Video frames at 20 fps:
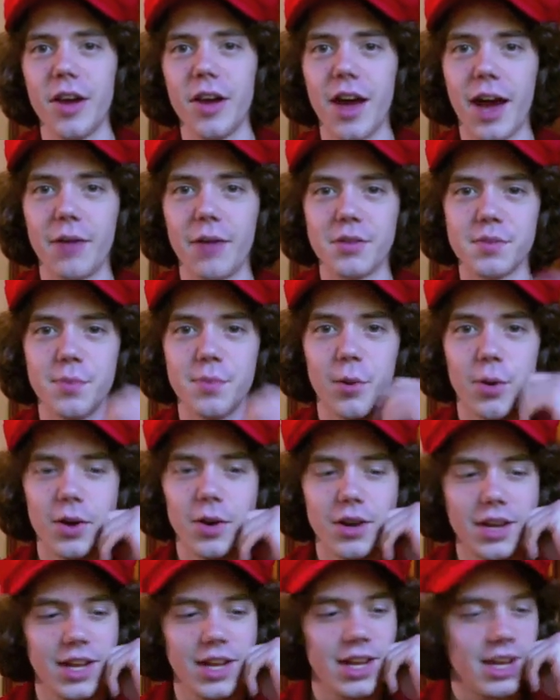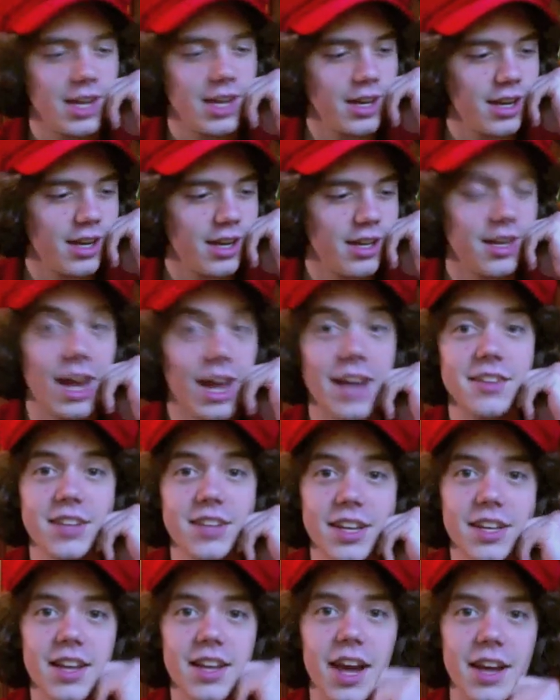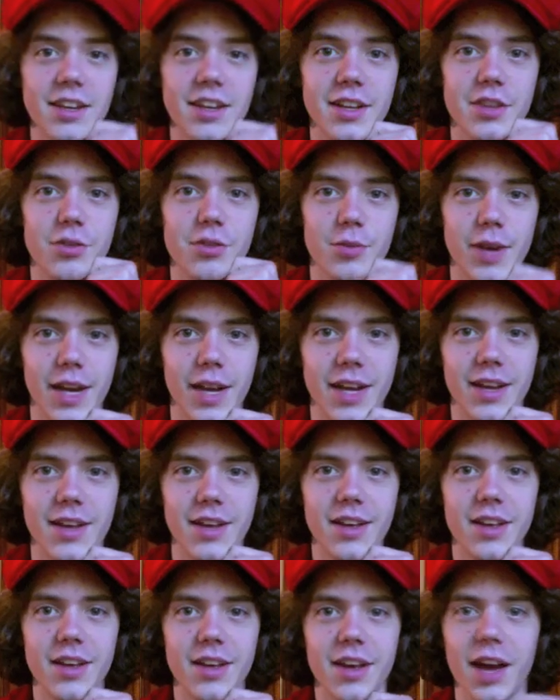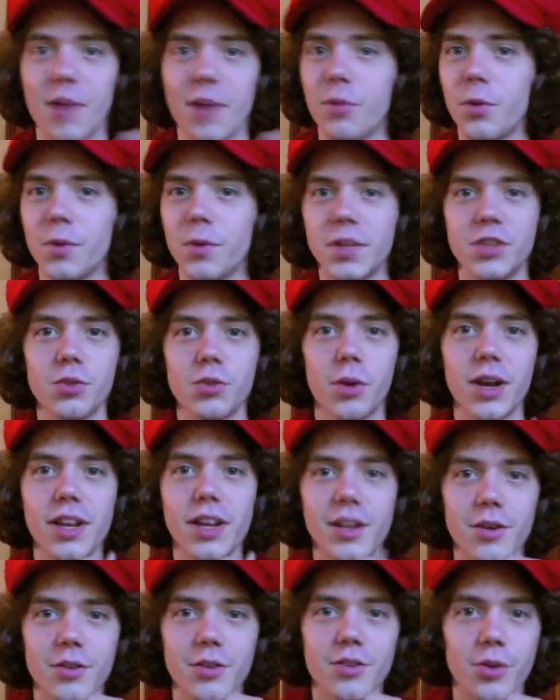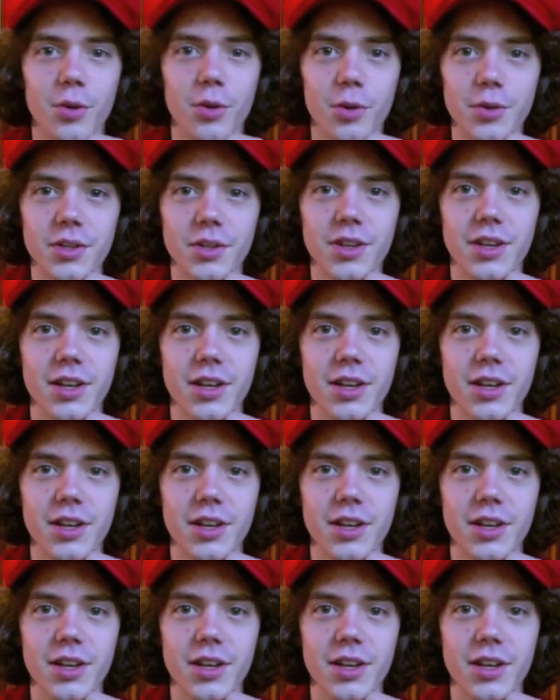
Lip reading: I was born in 1993. I'm only 20 years old.